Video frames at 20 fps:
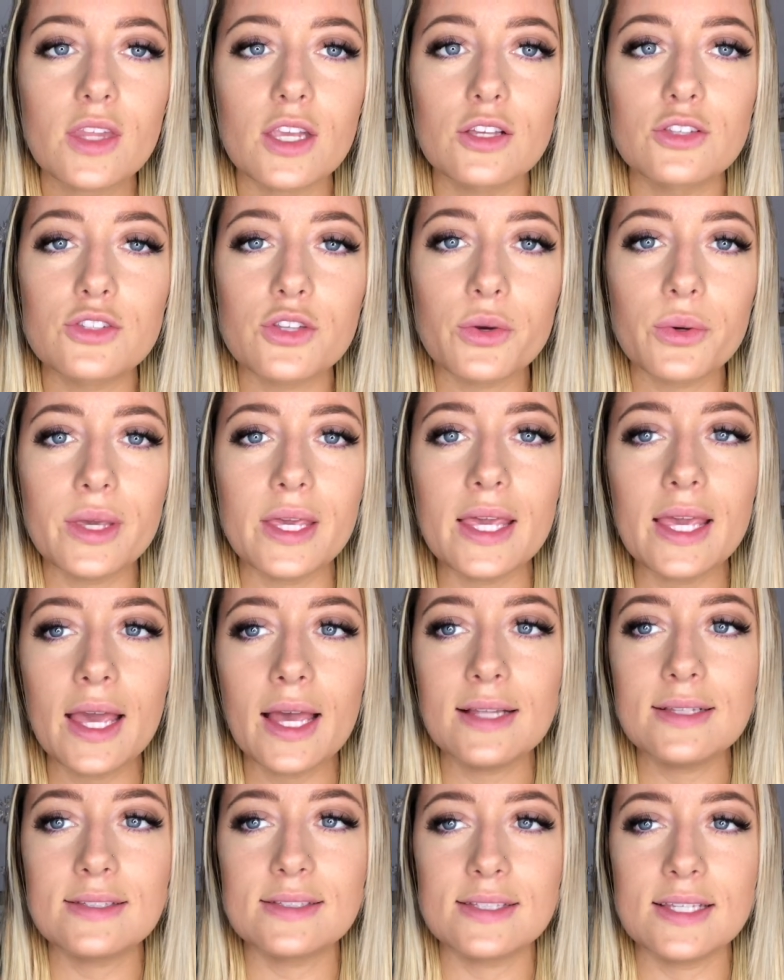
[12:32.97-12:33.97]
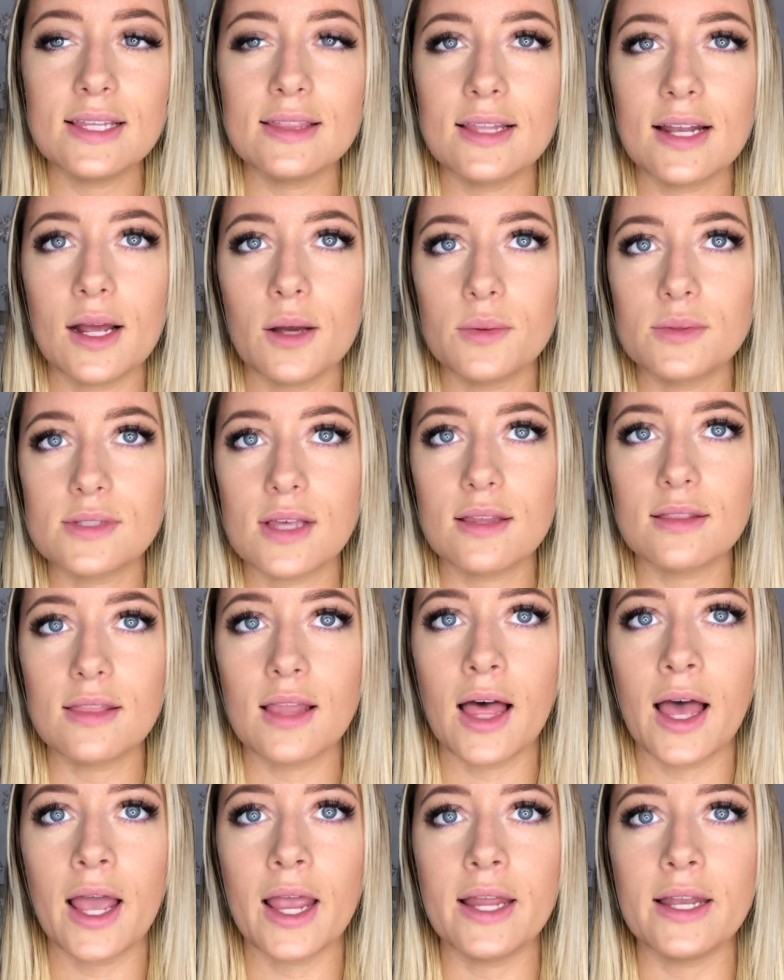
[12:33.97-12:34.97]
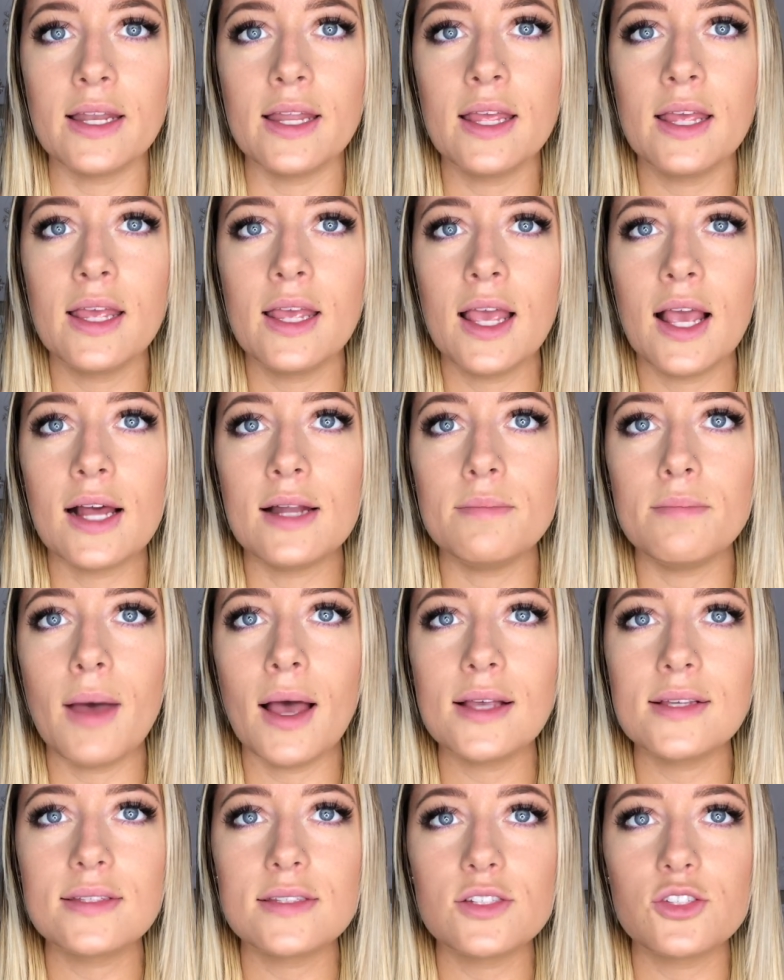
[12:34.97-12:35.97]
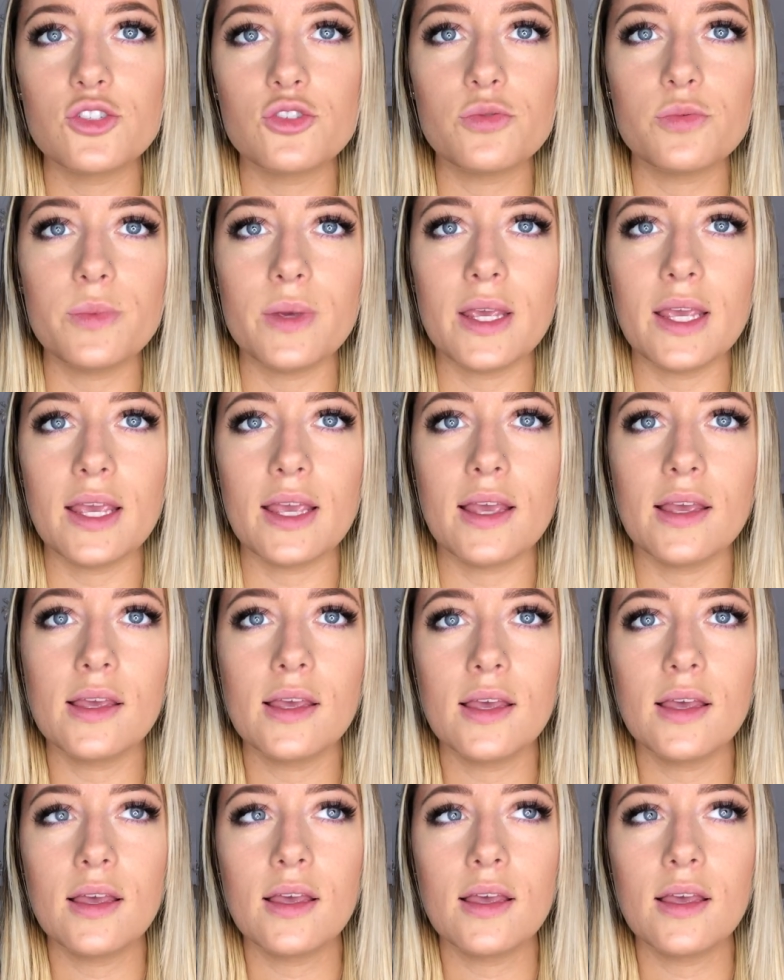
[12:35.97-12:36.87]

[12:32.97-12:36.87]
So he had seen that I was online and messaged me,